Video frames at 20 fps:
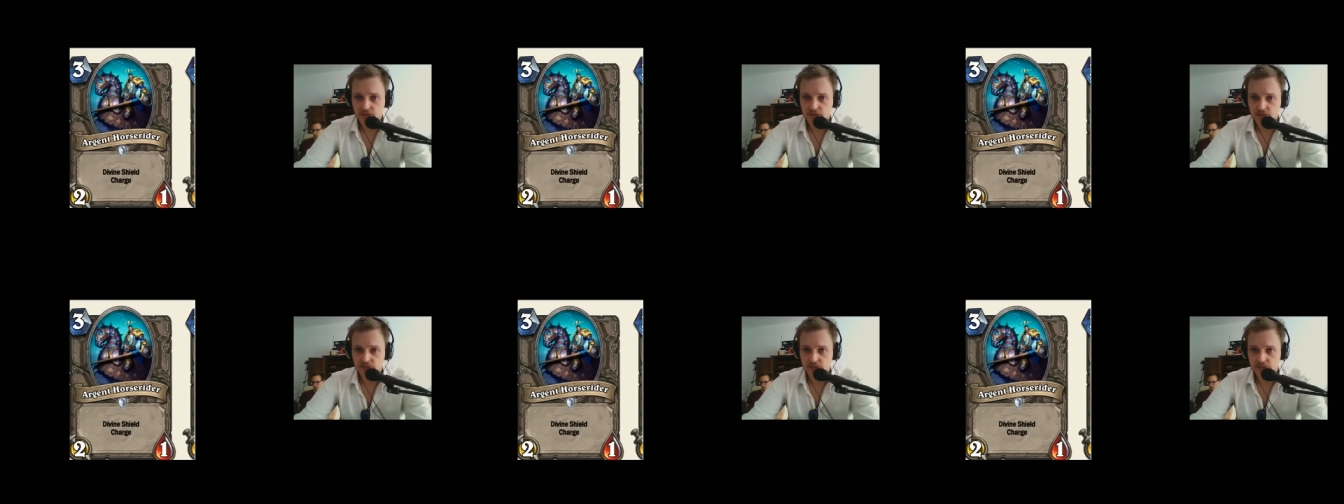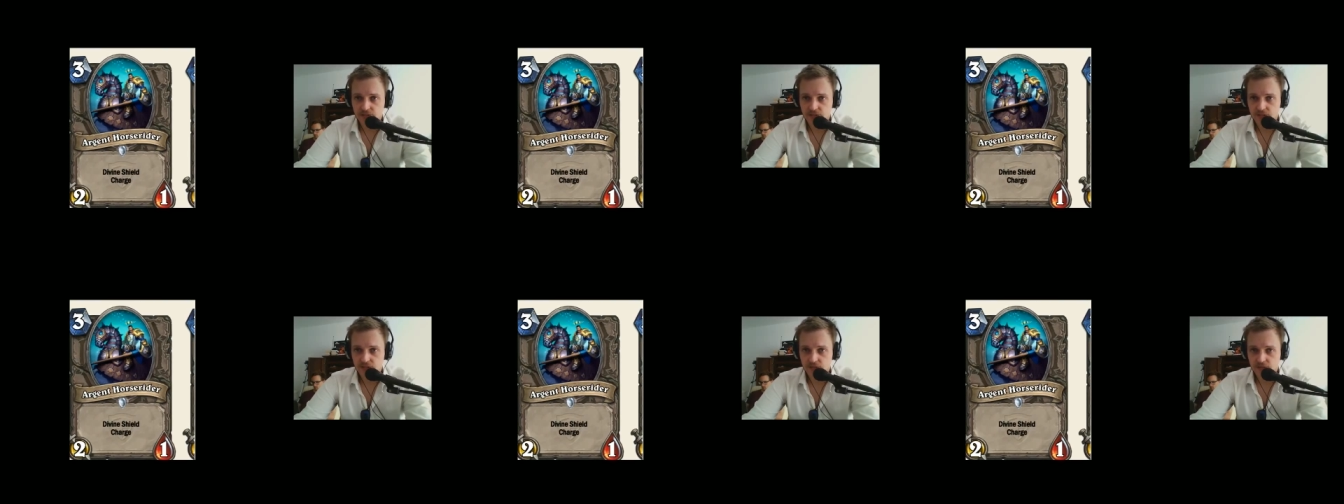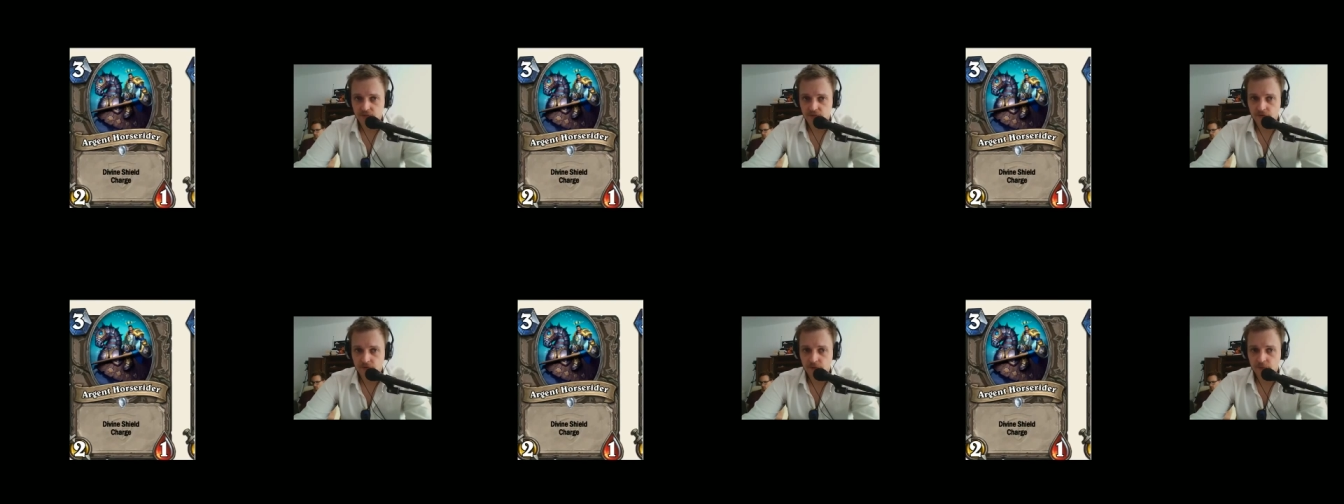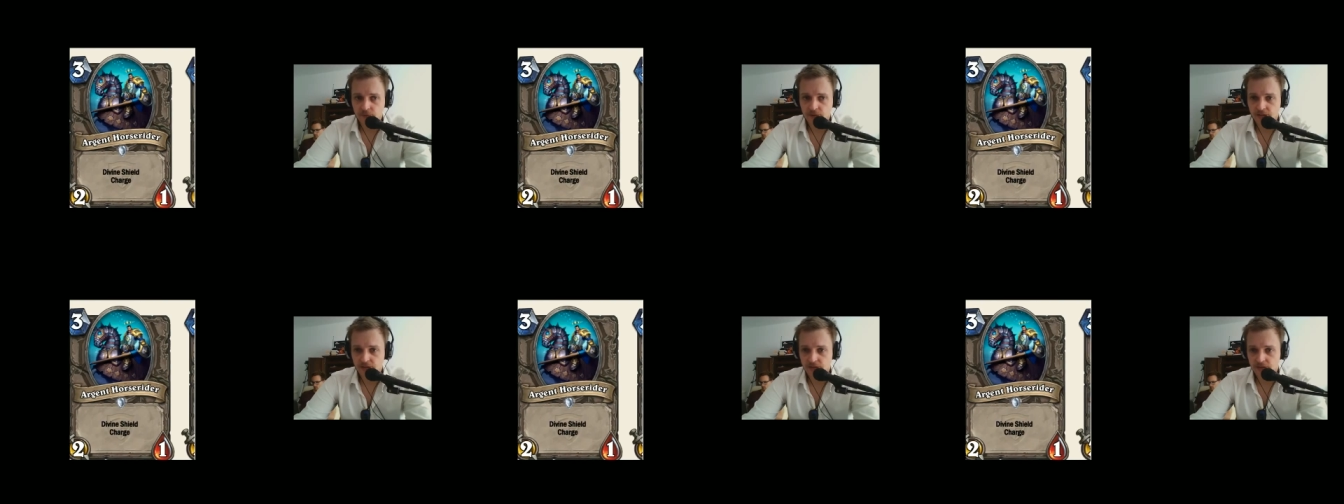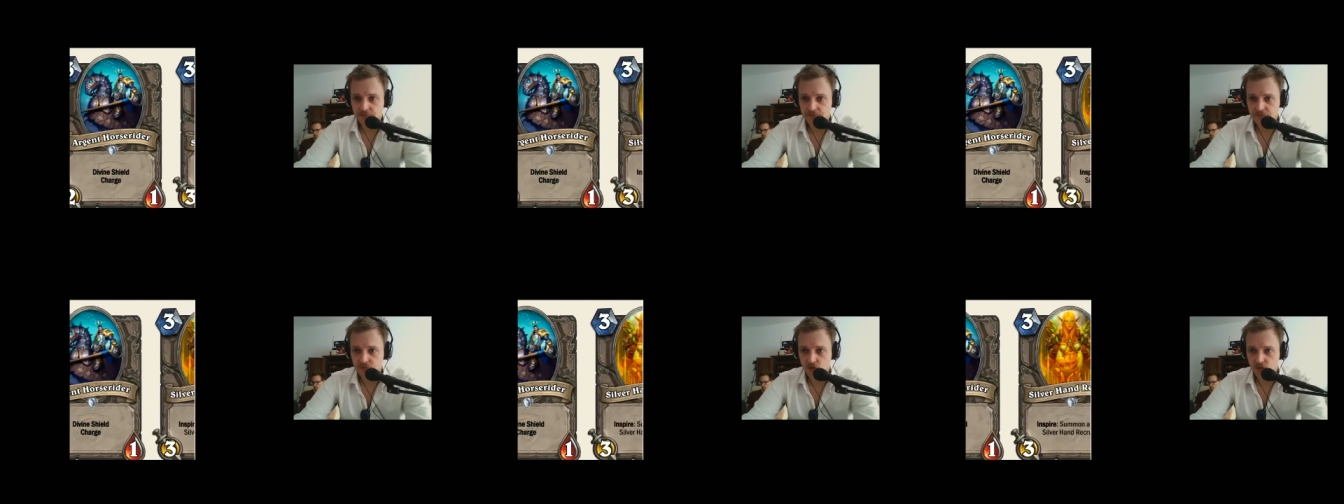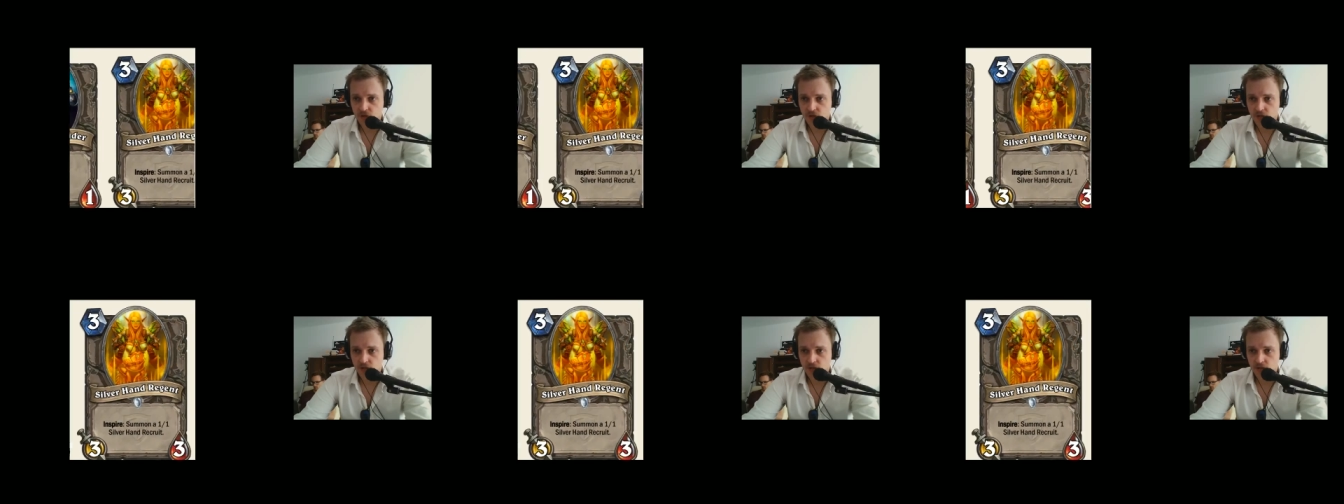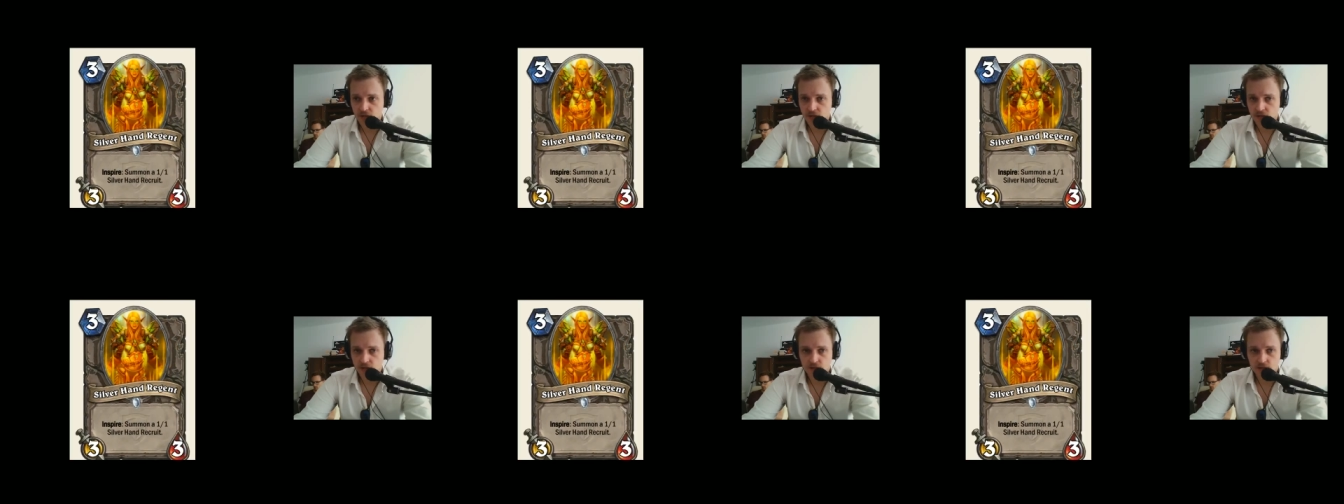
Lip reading: interesting. 3 mana, okay.